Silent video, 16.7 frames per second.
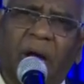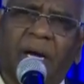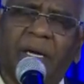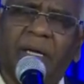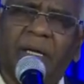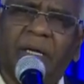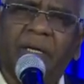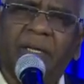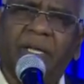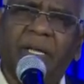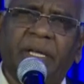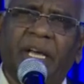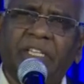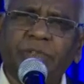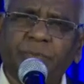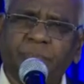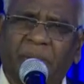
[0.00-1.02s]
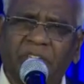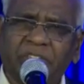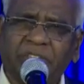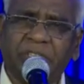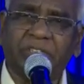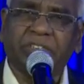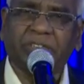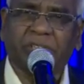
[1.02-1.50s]
and he
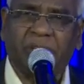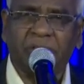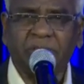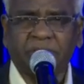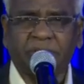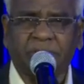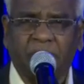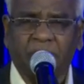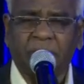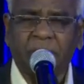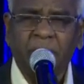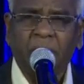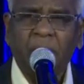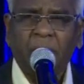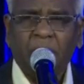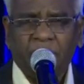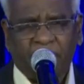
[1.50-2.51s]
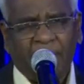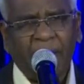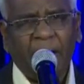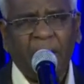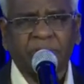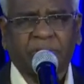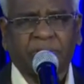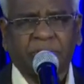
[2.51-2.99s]
expresses concern
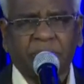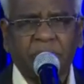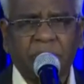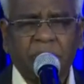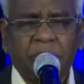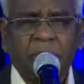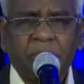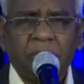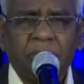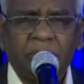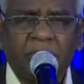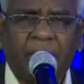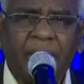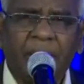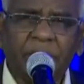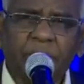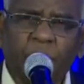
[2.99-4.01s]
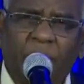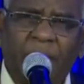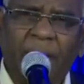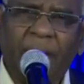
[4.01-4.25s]
for us. That is